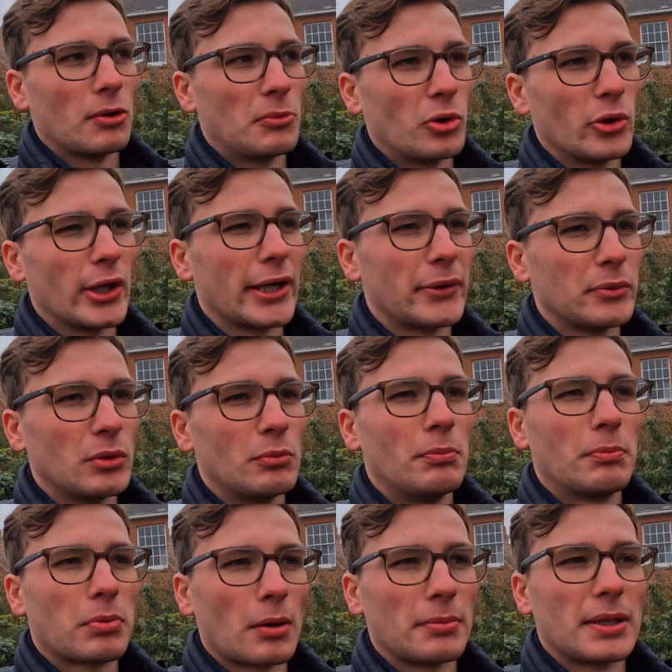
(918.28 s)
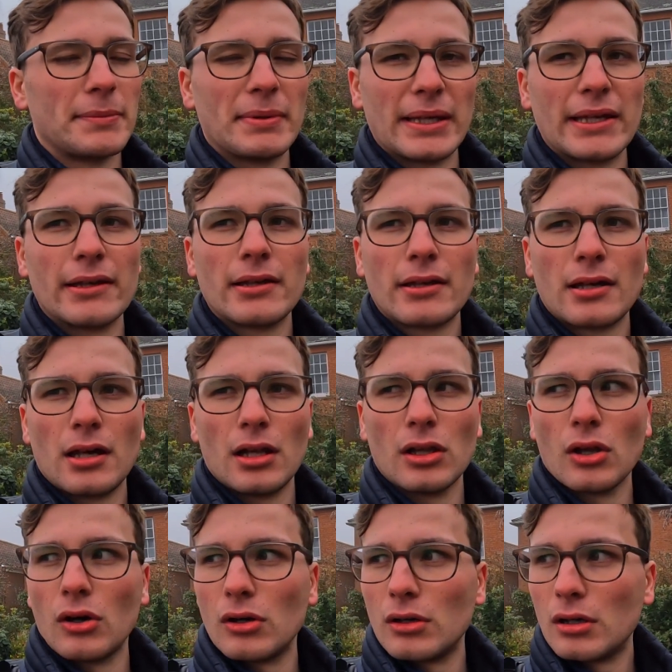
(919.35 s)
morning will probably be a
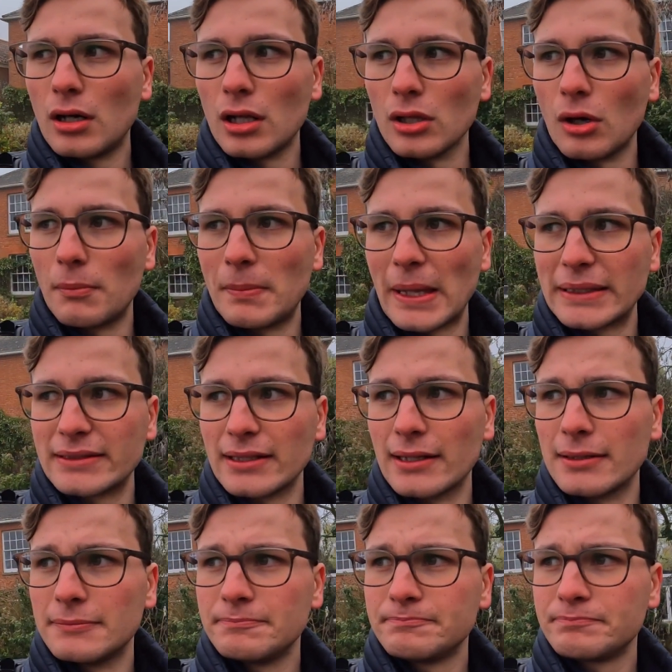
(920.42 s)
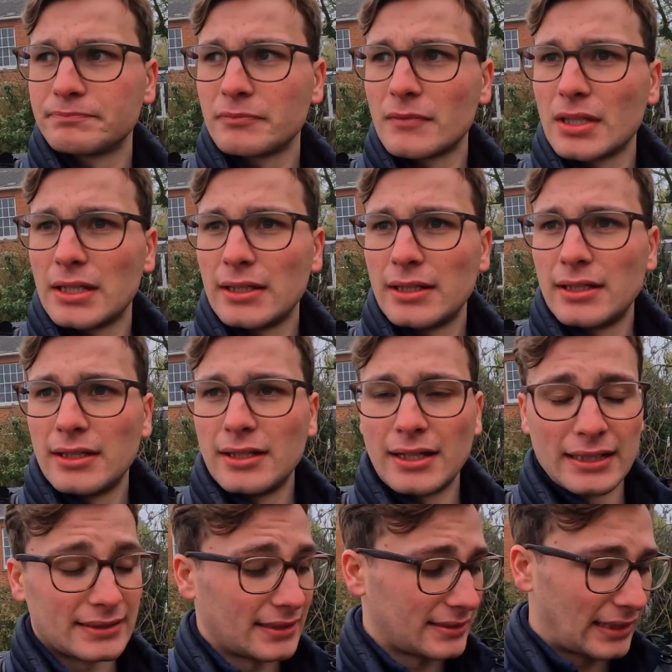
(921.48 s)
lot better.
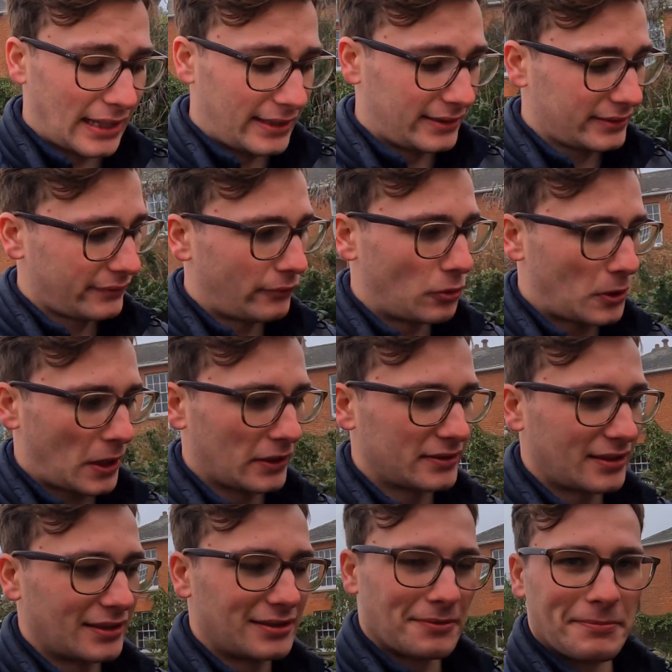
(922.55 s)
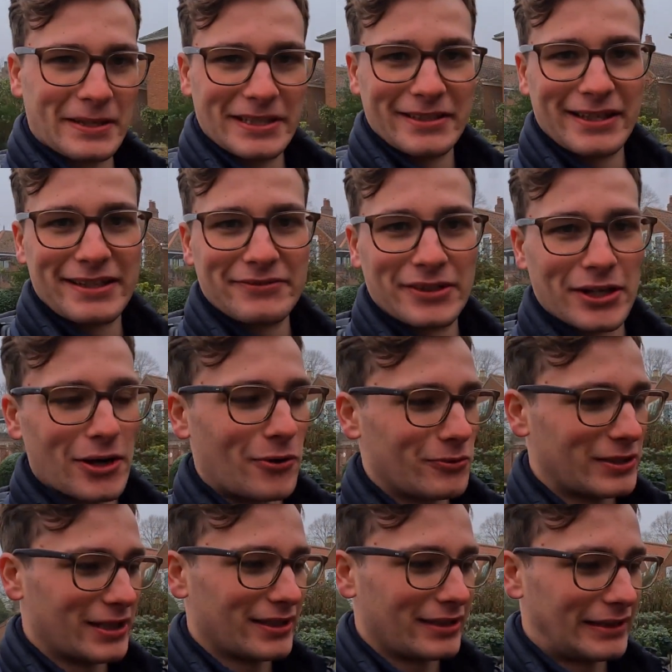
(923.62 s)
As I say, it's forecasted to be even
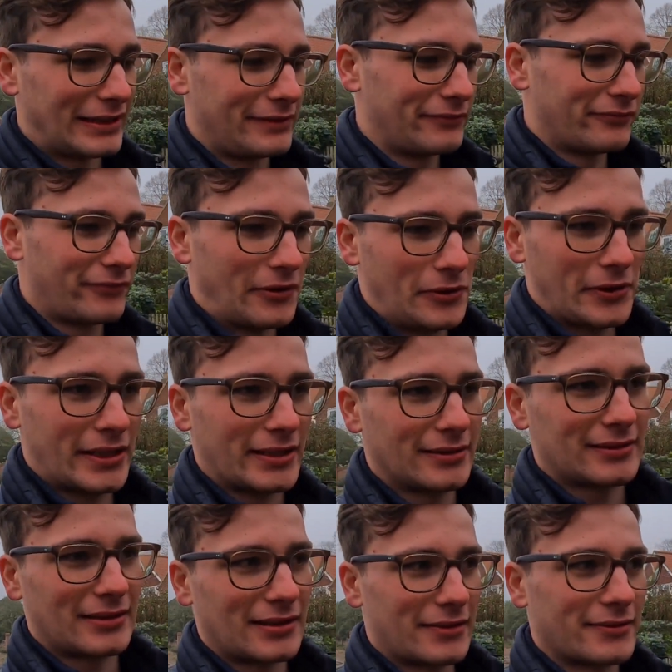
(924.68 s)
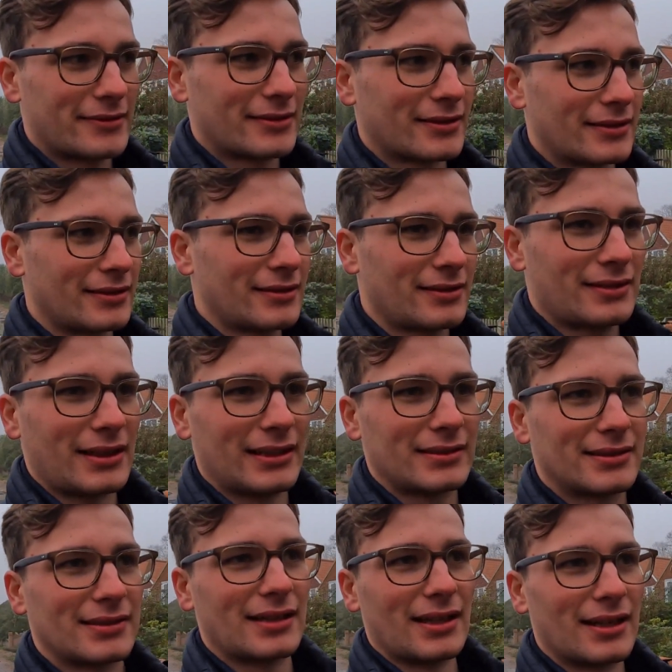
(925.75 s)
colder and even foggier, so
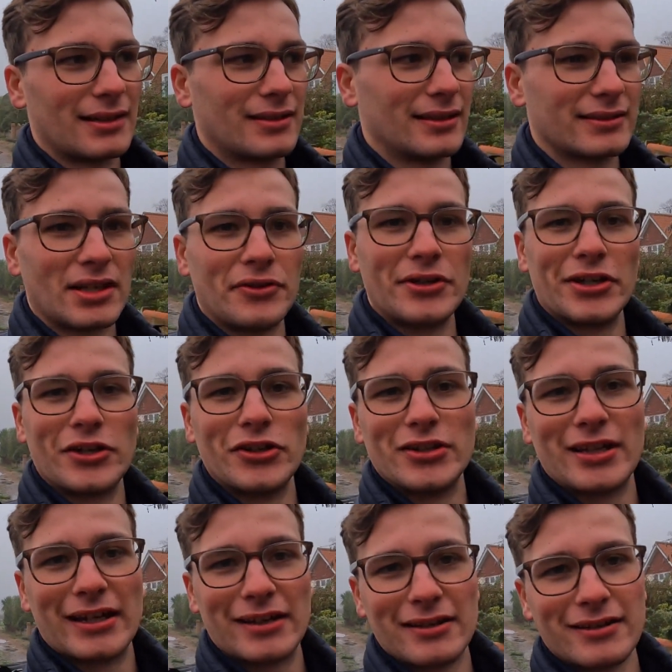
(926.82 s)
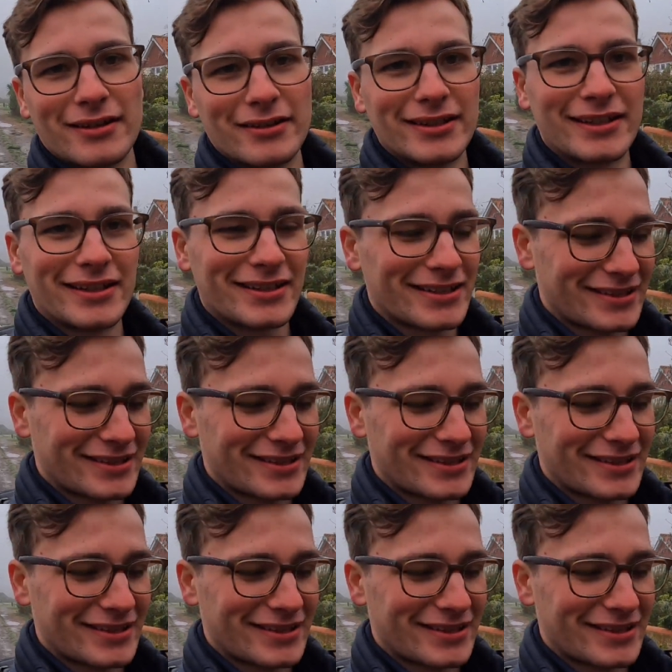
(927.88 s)
that's only a good thing, I think.